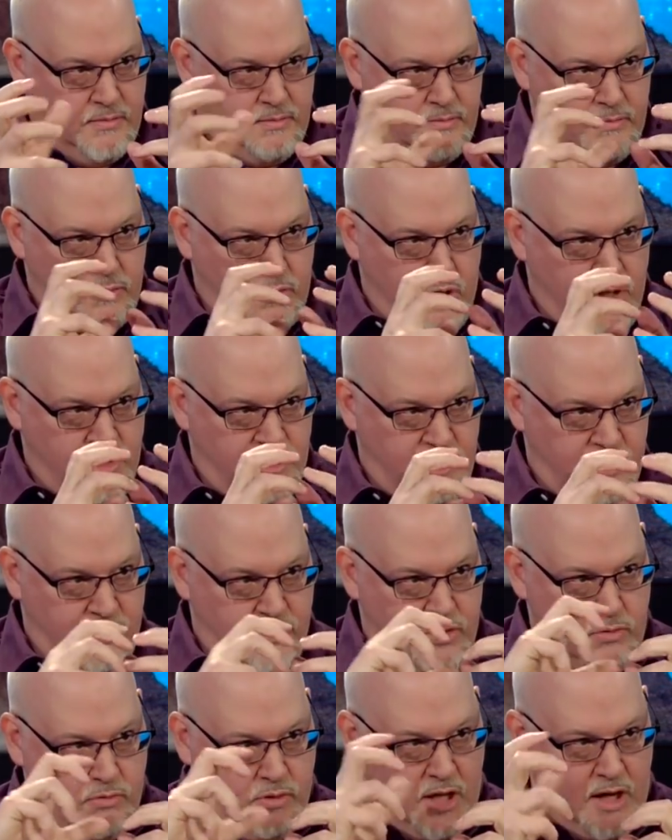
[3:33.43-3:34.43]
Christians
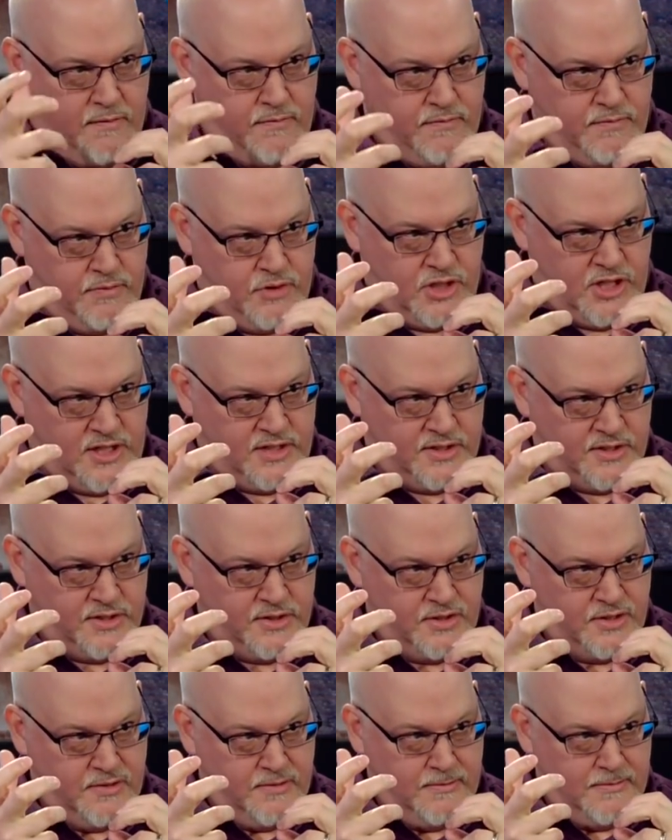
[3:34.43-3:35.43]
who love Jesus